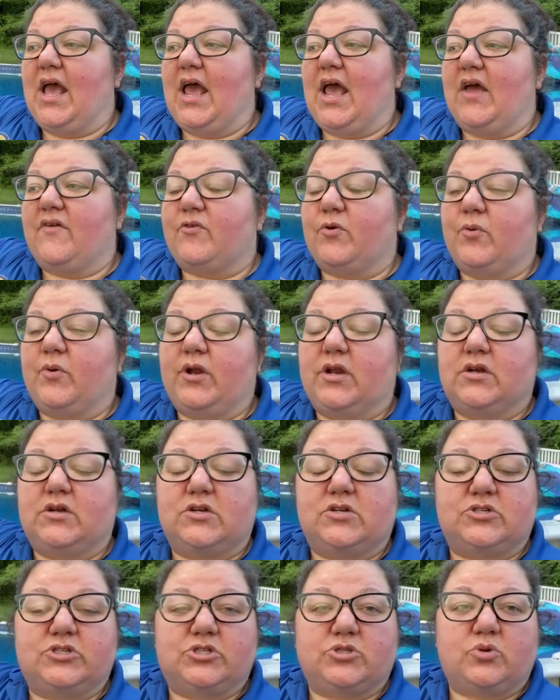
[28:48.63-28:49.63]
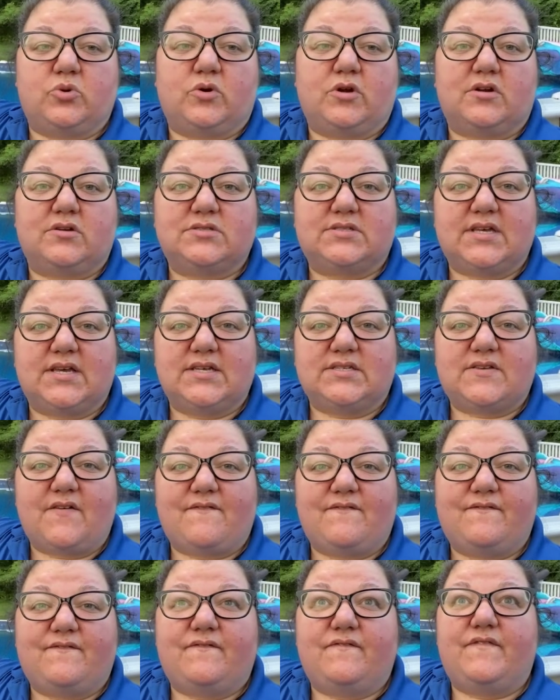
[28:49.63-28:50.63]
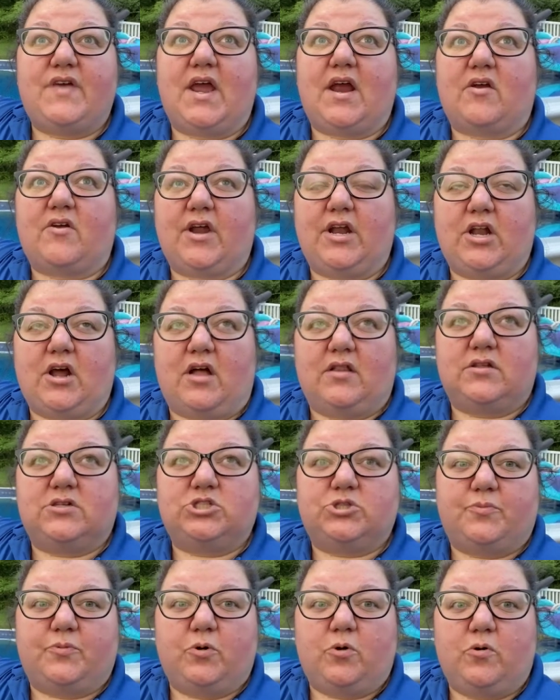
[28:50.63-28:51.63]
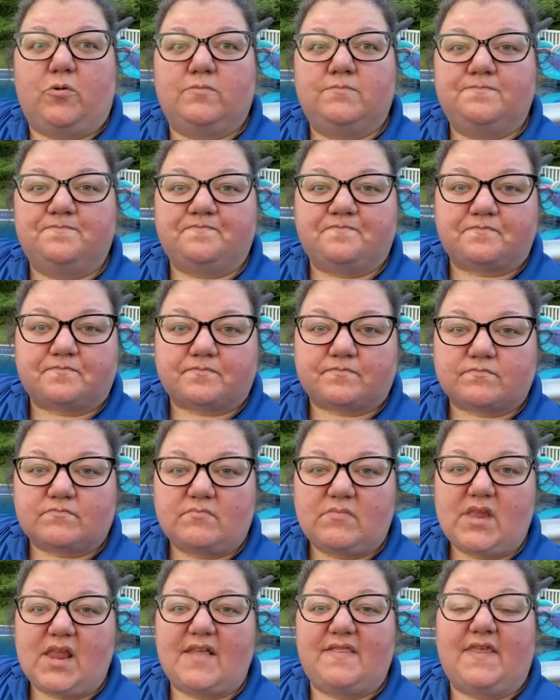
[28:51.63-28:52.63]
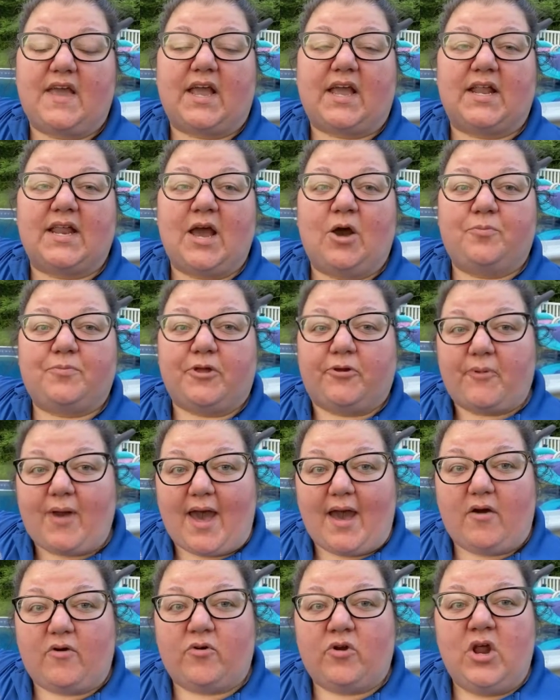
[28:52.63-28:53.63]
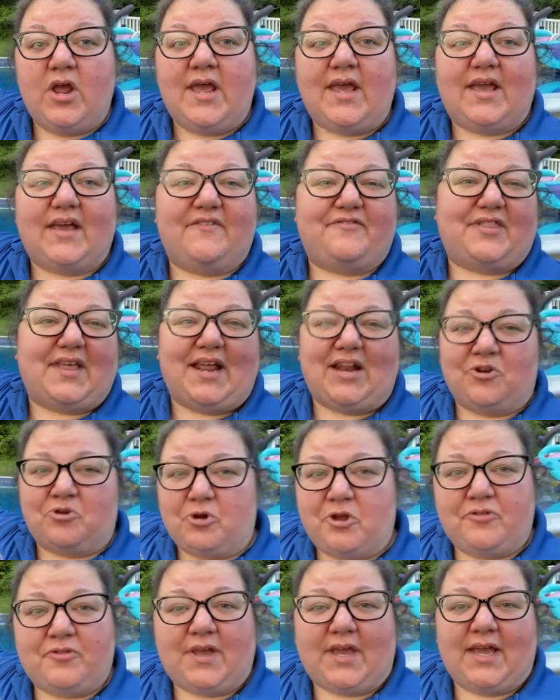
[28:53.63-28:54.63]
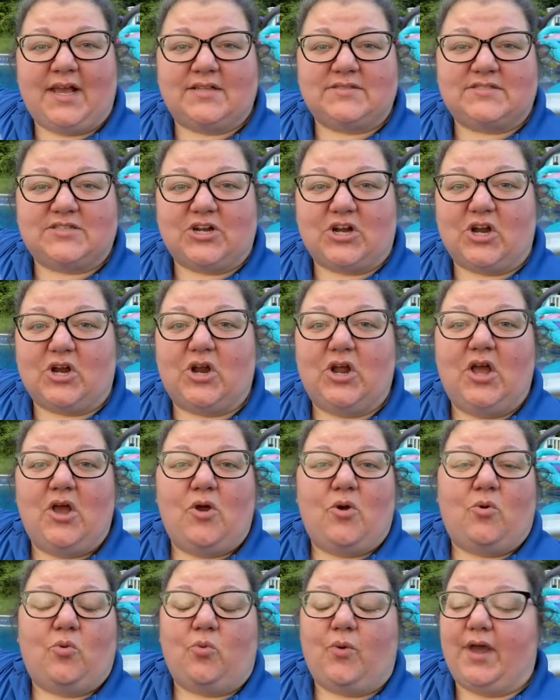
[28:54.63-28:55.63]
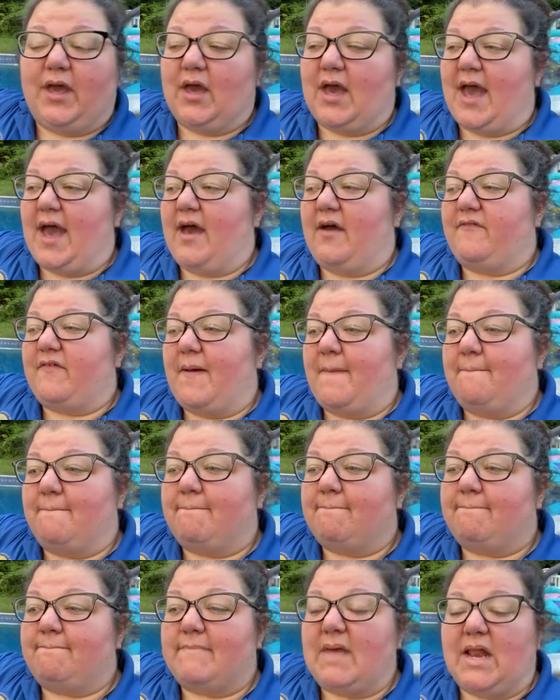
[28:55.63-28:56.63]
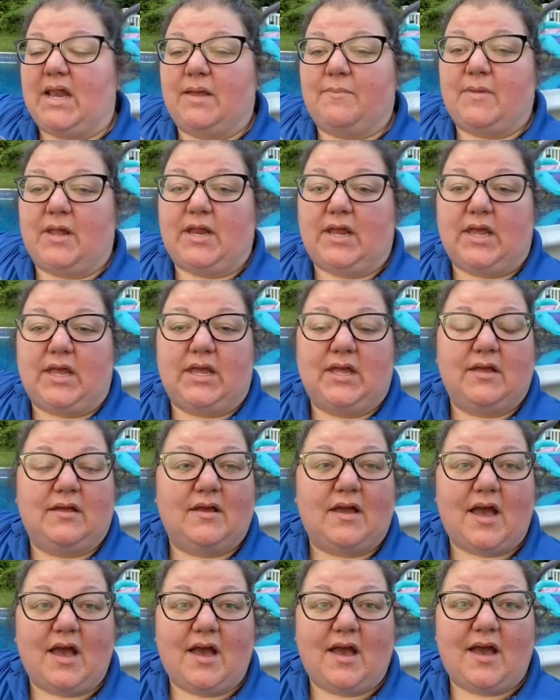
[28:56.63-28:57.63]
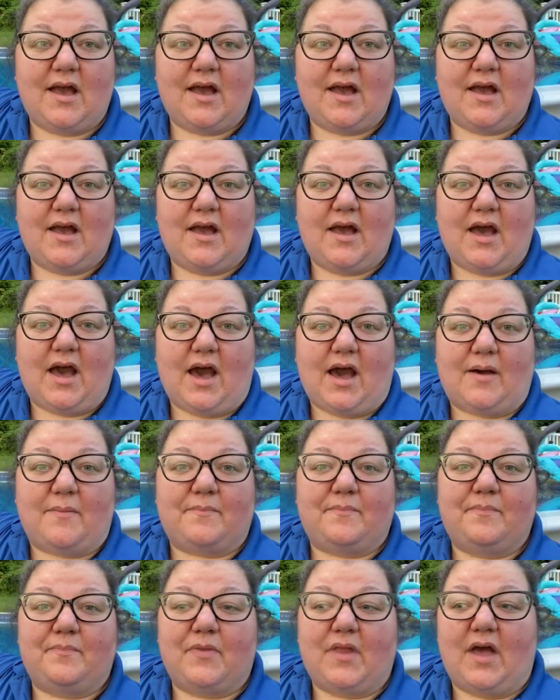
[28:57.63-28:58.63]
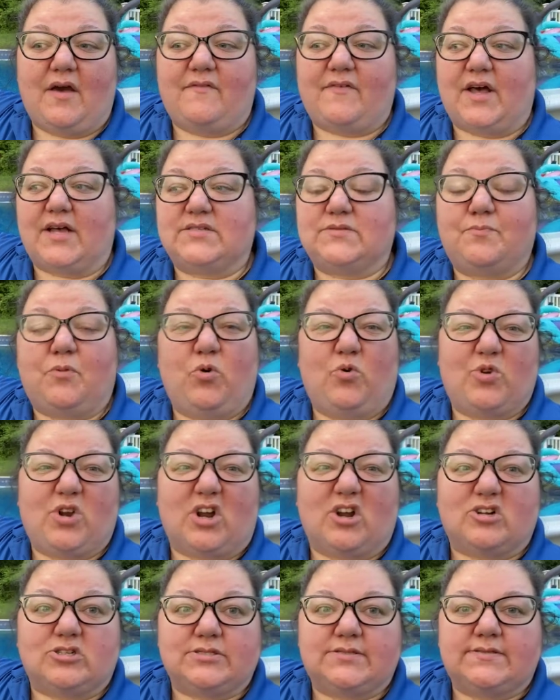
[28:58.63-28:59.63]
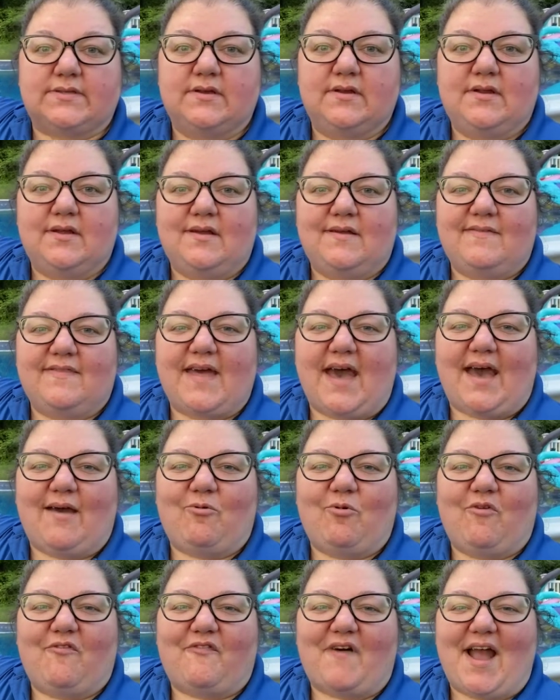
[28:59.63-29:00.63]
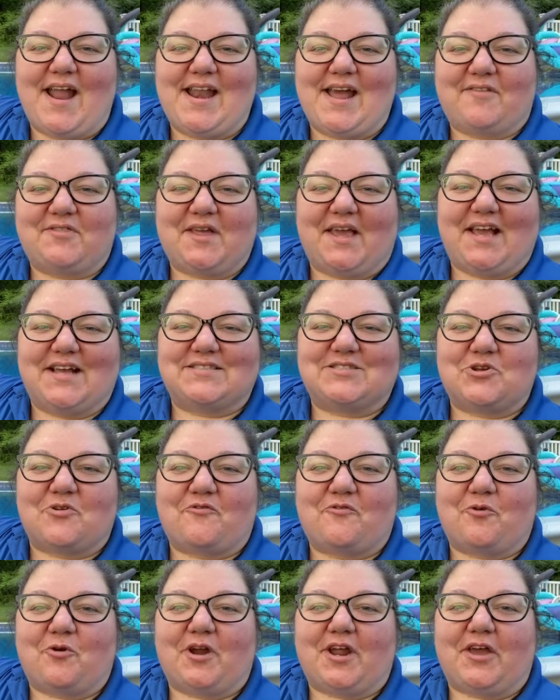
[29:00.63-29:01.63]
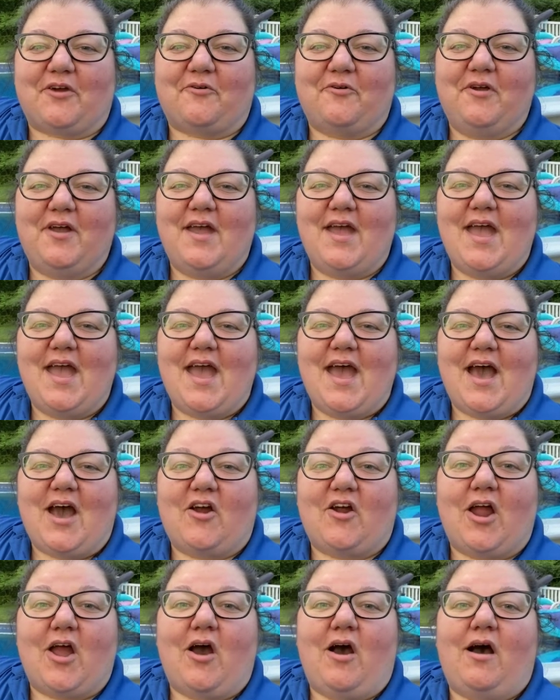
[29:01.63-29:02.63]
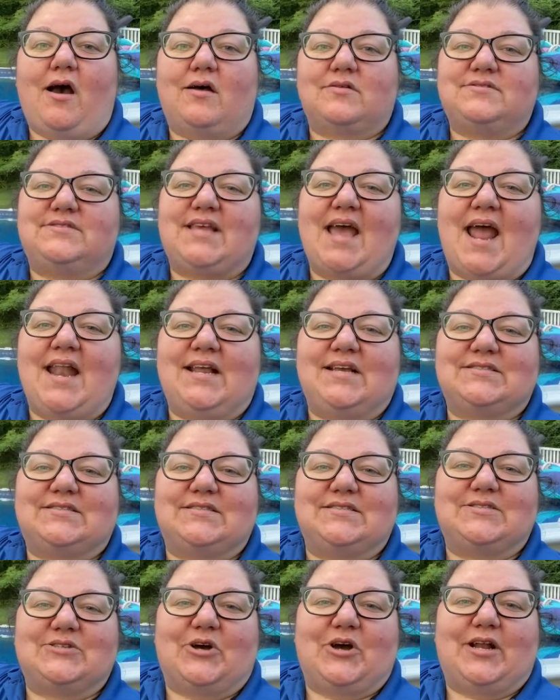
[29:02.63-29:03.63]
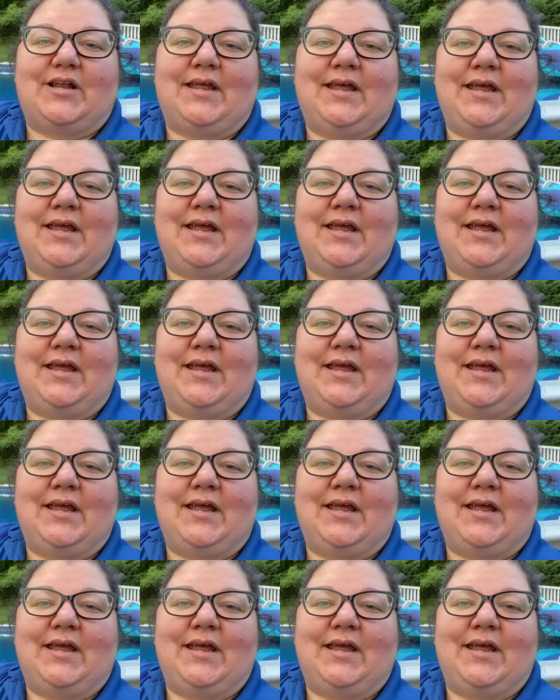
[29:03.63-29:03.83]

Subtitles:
everyone in our stores is very knowledgeable. They can help you out. If they don't know the answer, we have many of us pool nerds that will find out the answer for you. All right. Oh, Dennis is on